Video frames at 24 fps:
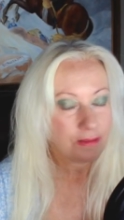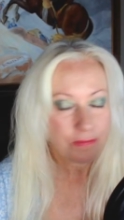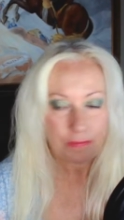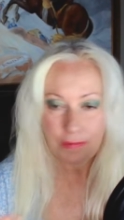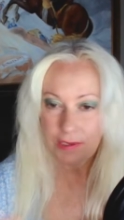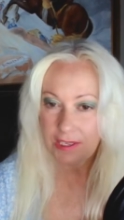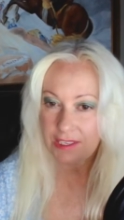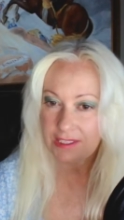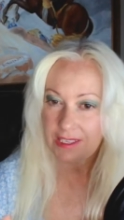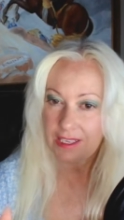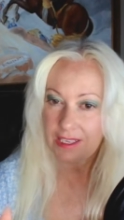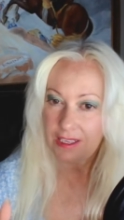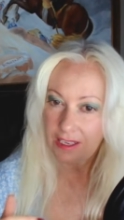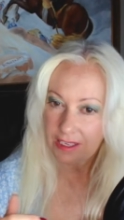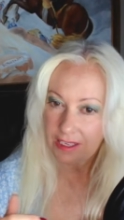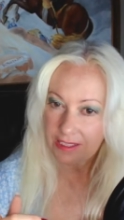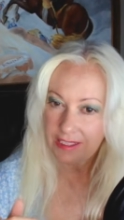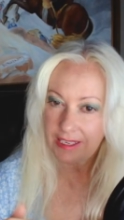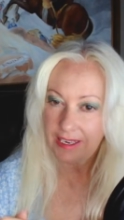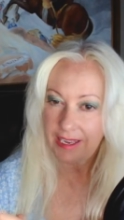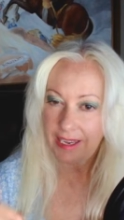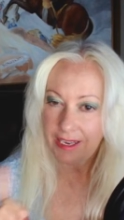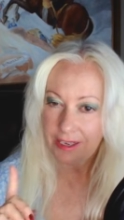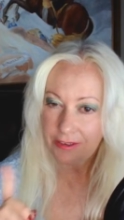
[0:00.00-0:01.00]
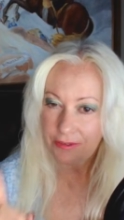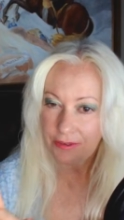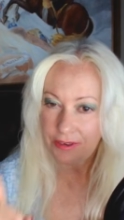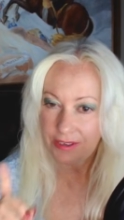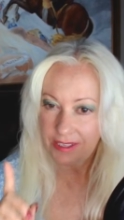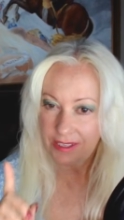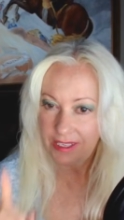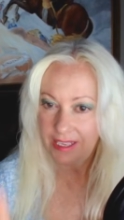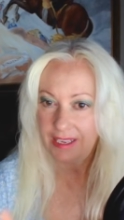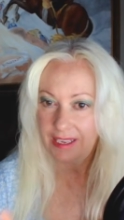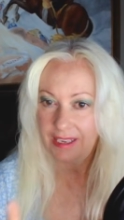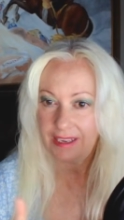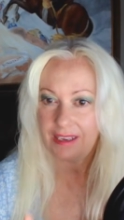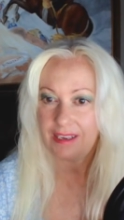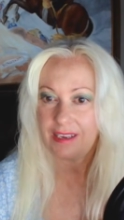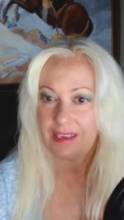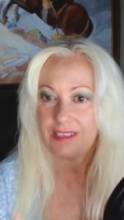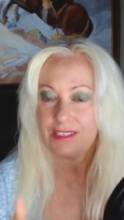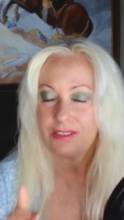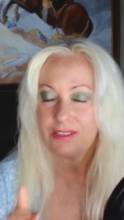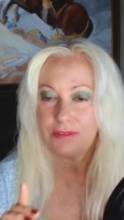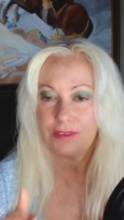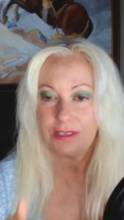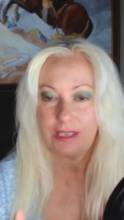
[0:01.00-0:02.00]
Plus, I lost an hour a day. I
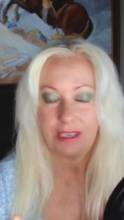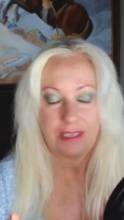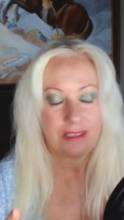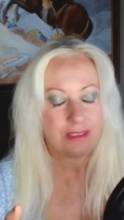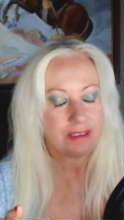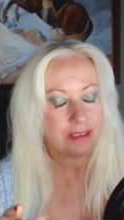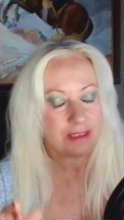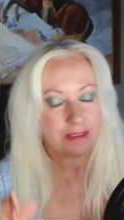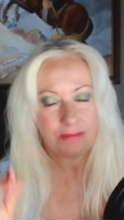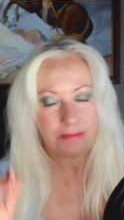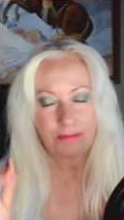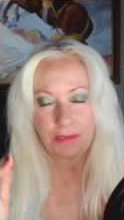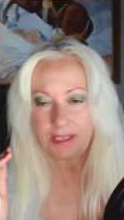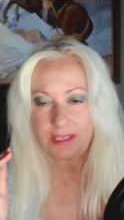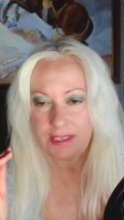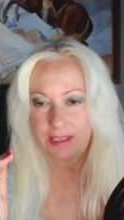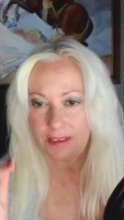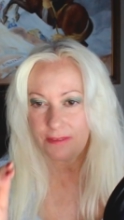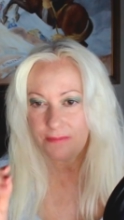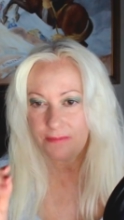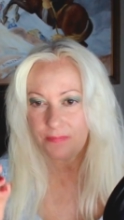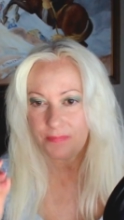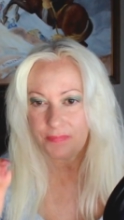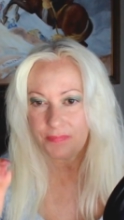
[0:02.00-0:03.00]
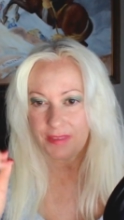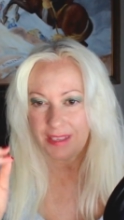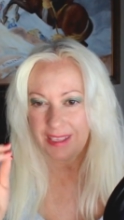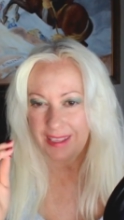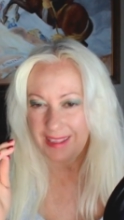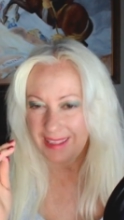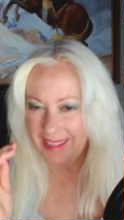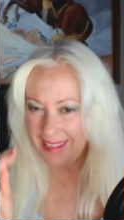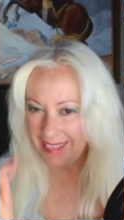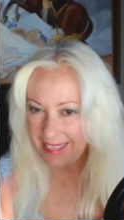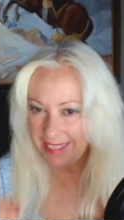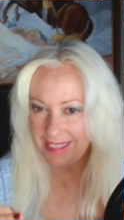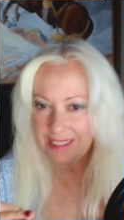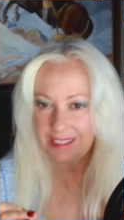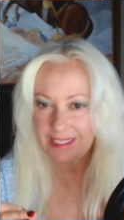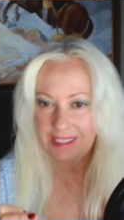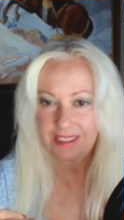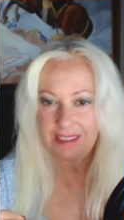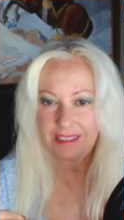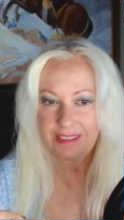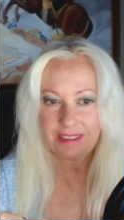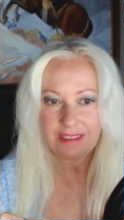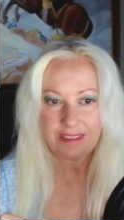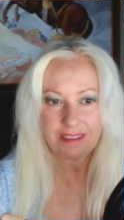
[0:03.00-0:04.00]
sort of being
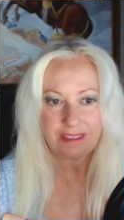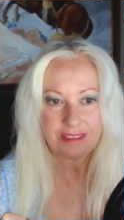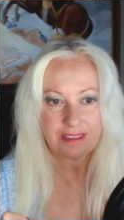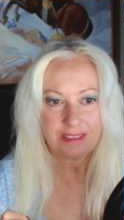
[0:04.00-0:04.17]
lazy,